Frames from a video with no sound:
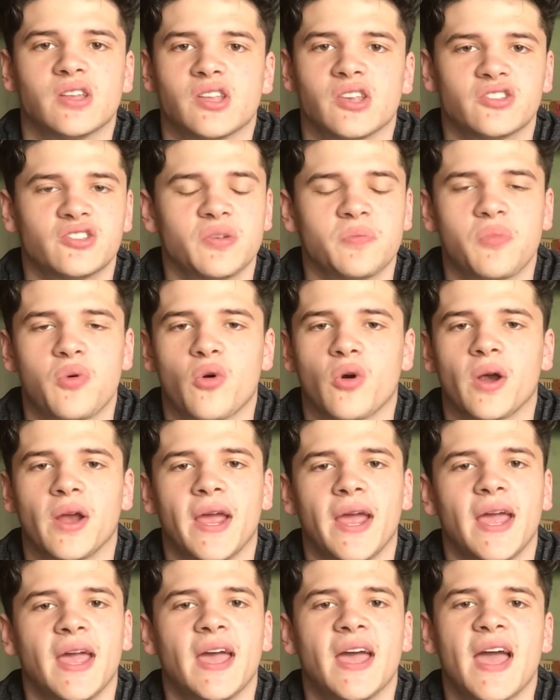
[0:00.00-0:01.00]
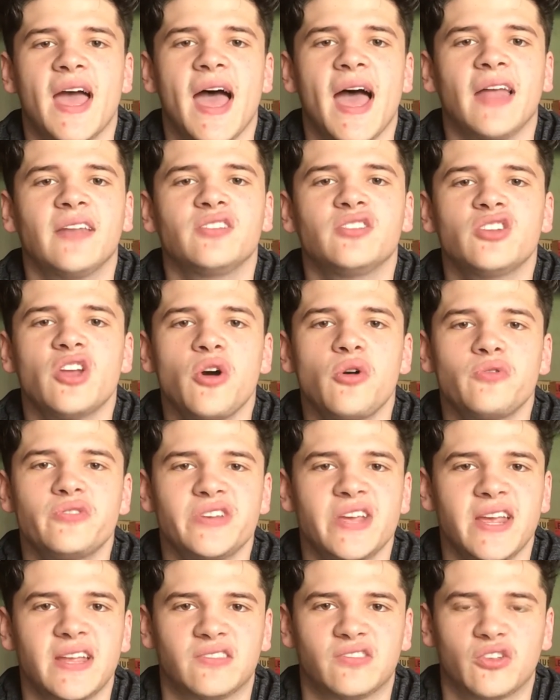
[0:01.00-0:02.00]
Dustin Poirier had no
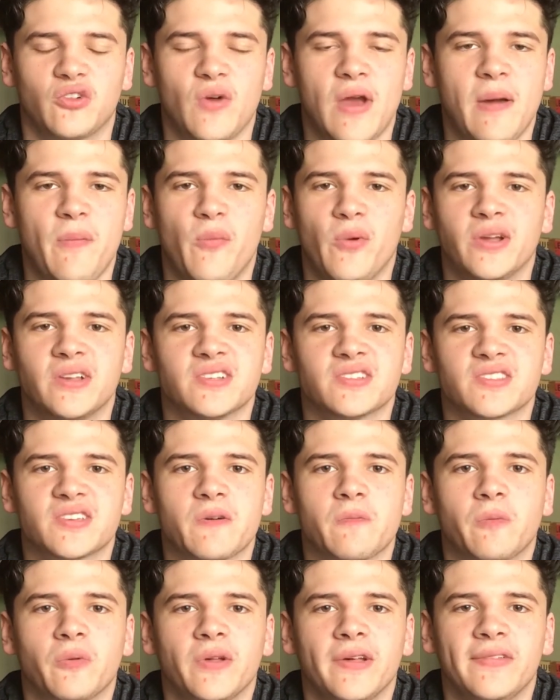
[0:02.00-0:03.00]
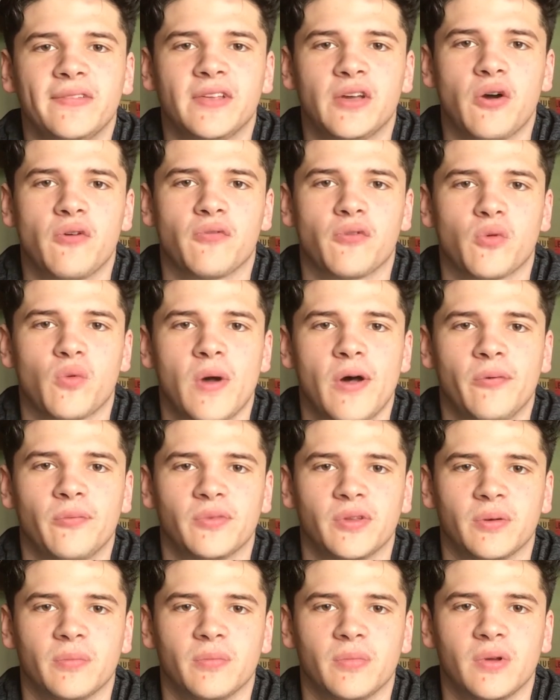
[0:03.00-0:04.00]
chance. The grappling just completely
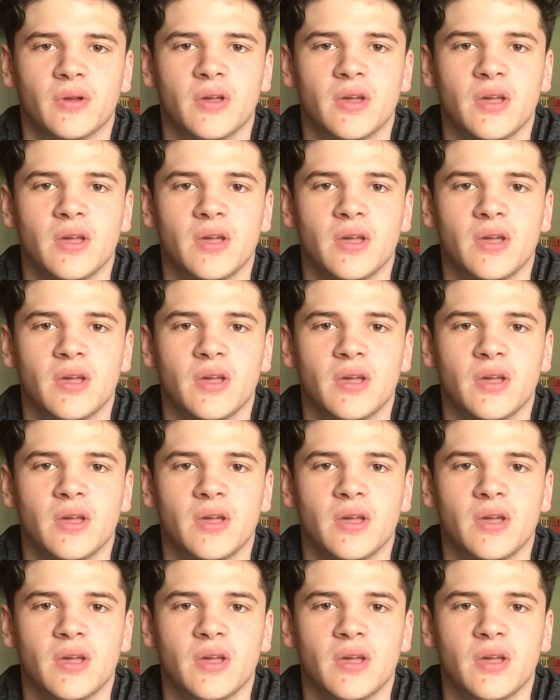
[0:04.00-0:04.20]
overwhelmed him.